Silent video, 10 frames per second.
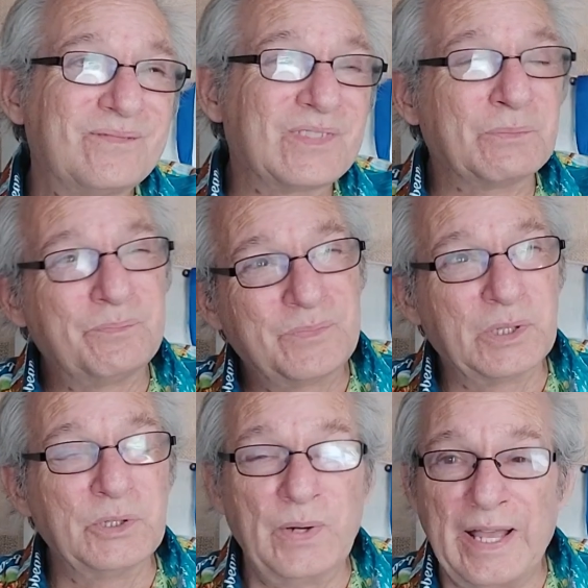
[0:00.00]
the
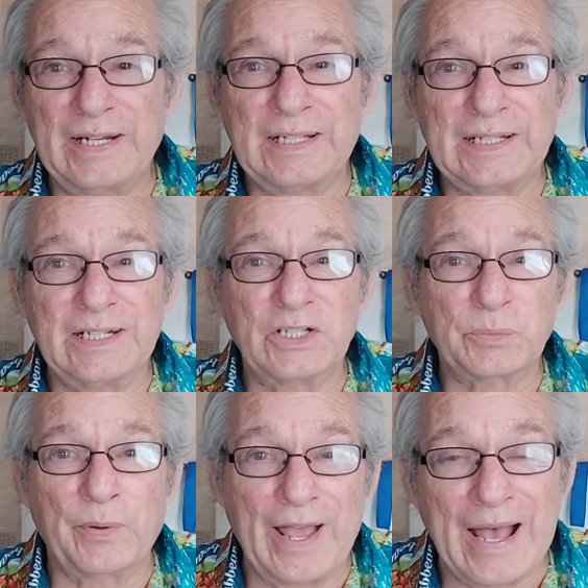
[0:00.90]
Blue Eddy is
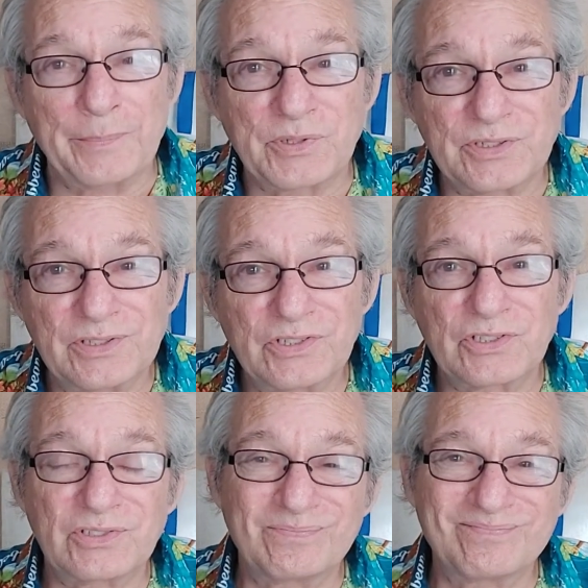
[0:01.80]
perhaps
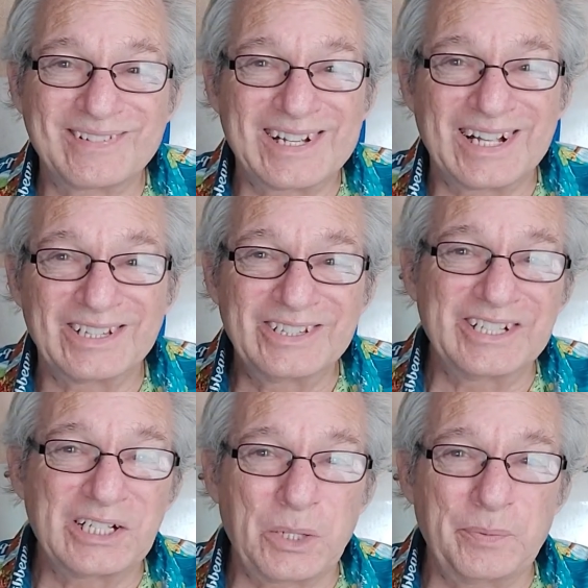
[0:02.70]
a
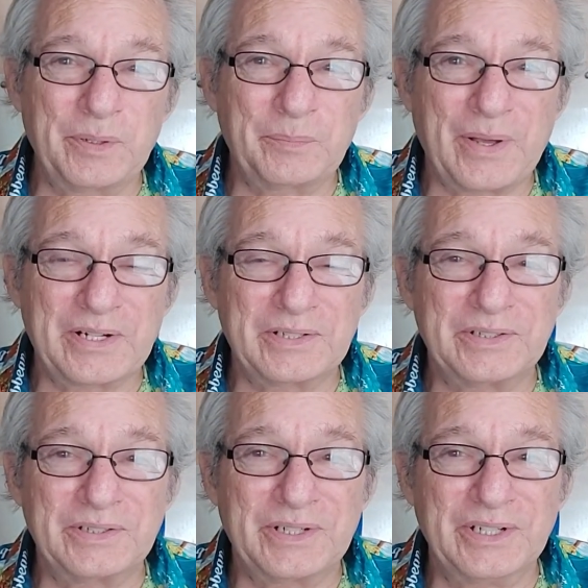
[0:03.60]
little bit
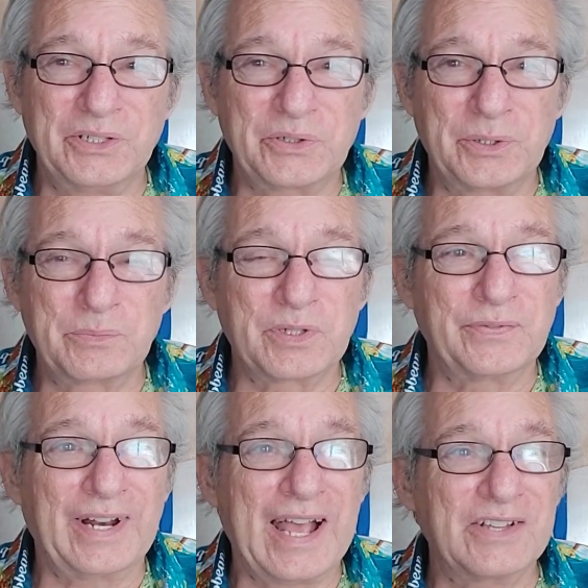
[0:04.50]
better in terms of
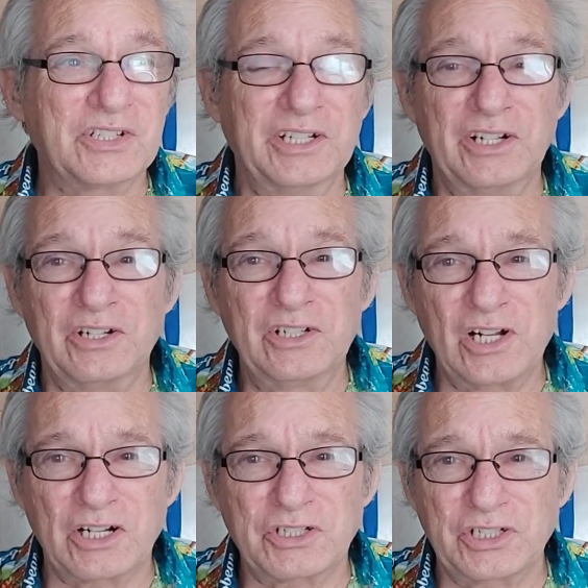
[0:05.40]
it has an
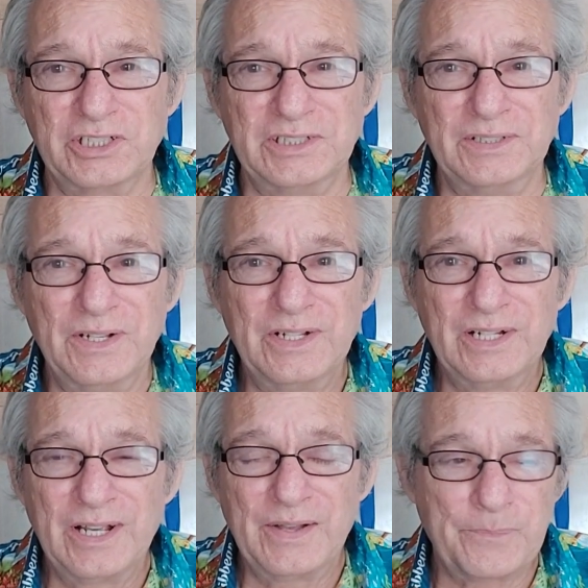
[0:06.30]
induction
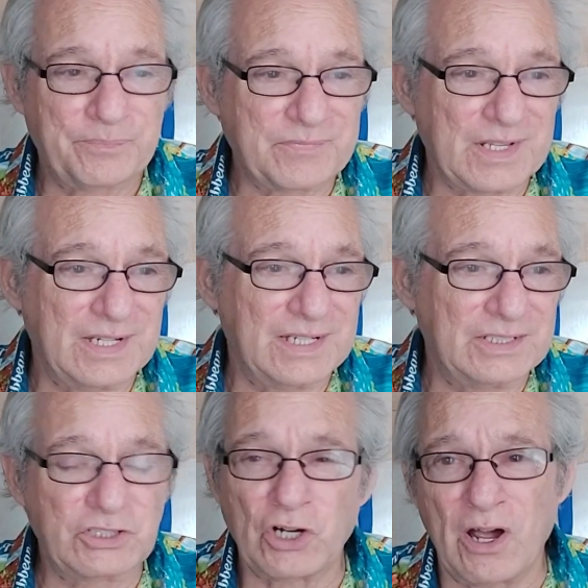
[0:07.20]

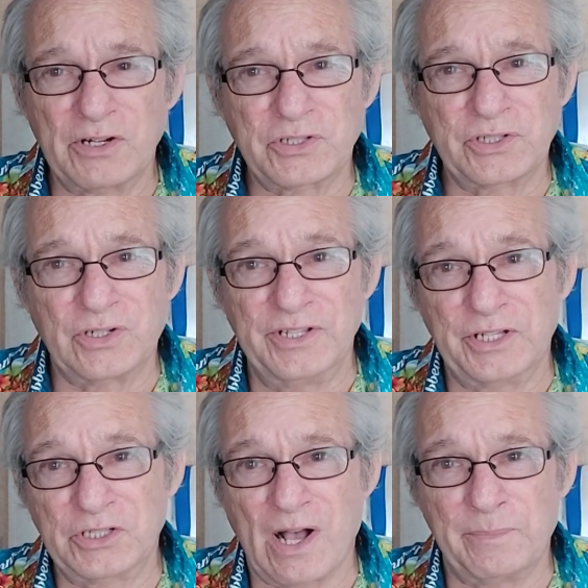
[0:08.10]
charger on
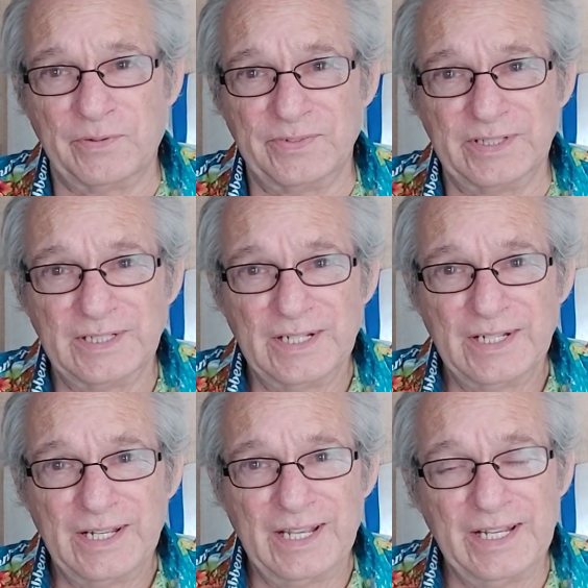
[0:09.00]
the top of it,
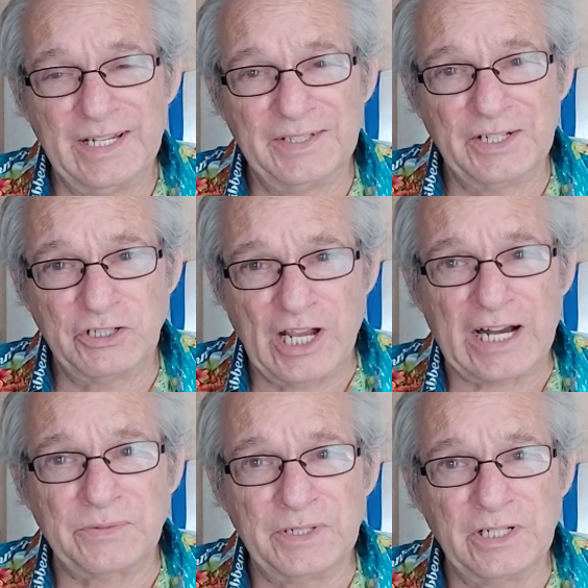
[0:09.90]
and the
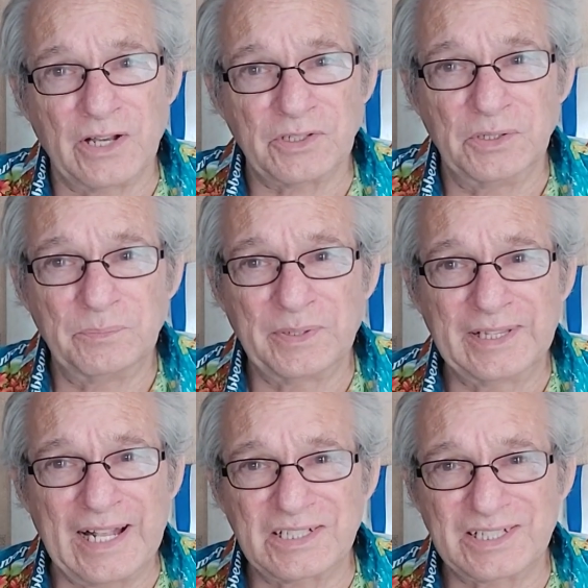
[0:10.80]
Jackery doesn't. But
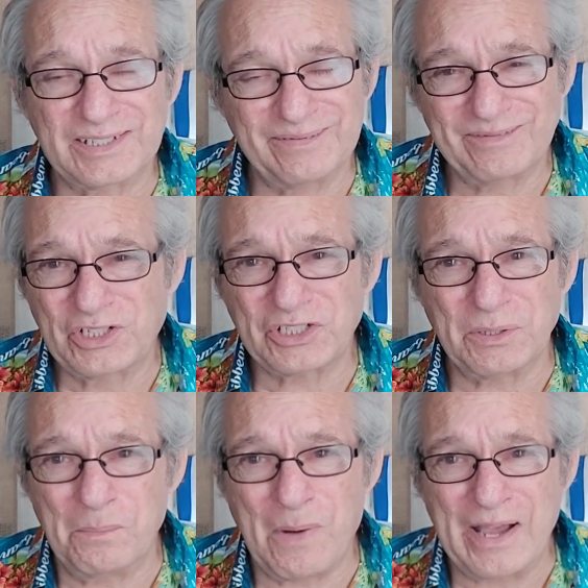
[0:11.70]
that's just
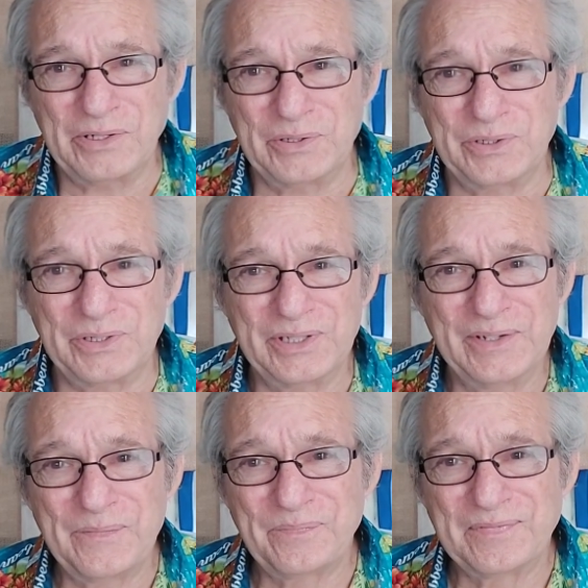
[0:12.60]
a minor.
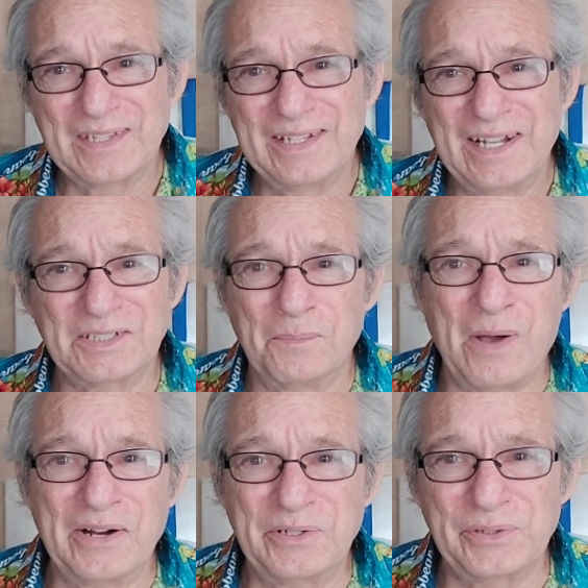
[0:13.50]
That's a
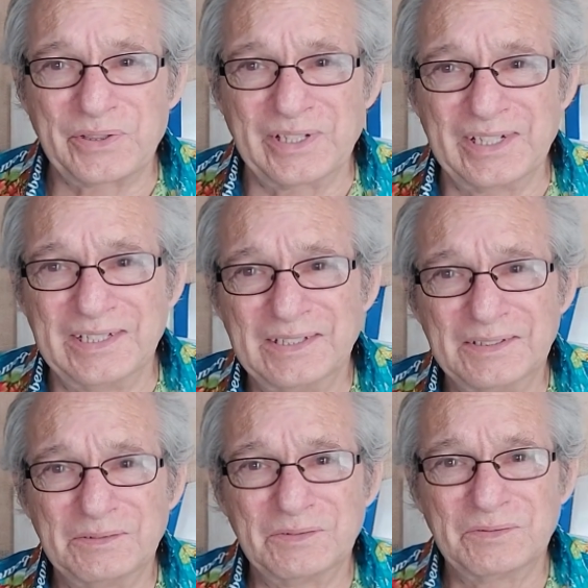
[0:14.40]
minor thing,